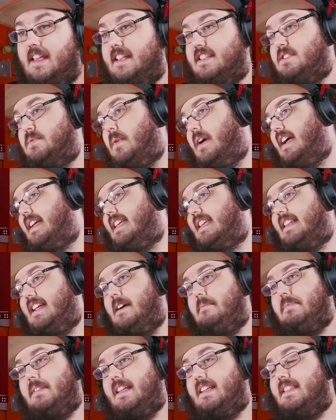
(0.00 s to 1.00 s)
This is why I
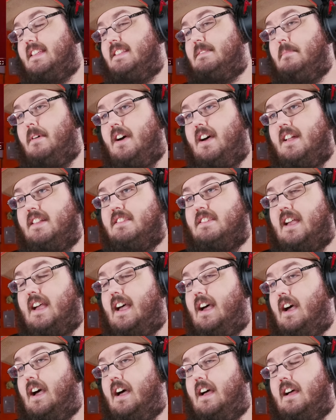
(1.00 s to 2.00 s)
cannot play these mods. Uh,
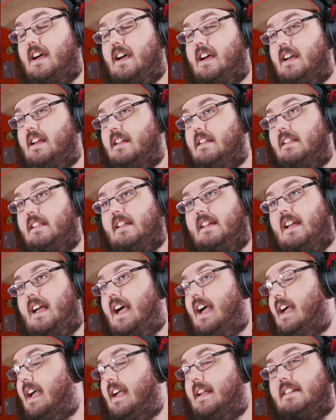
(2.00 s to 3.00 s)
uh,
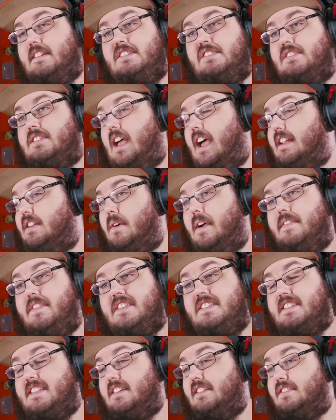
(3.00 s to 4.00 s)
I just, I don't have
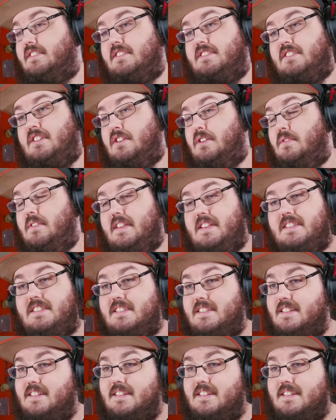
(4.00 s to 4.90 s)
the skills to do this.